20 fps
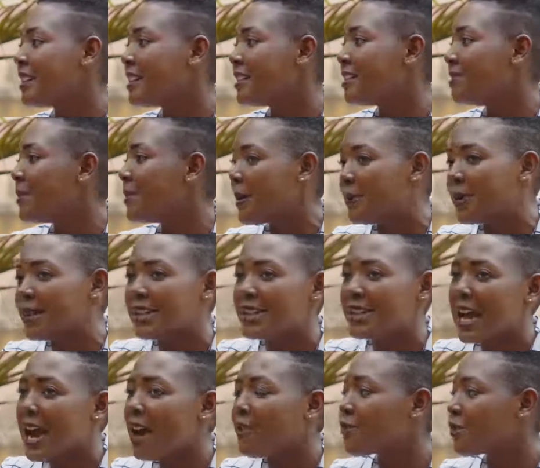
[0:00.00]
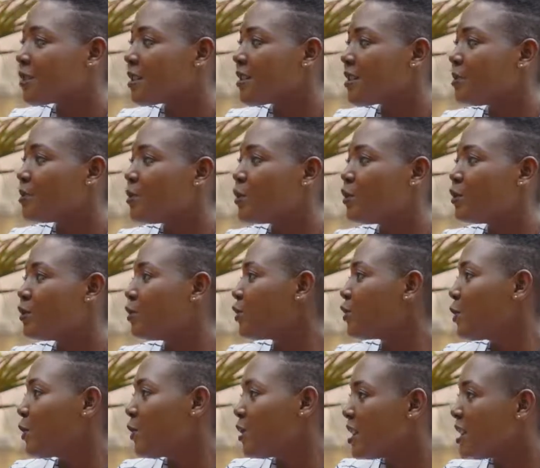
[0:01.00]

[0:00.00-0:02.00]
Yeah. I mean, in Africa more so,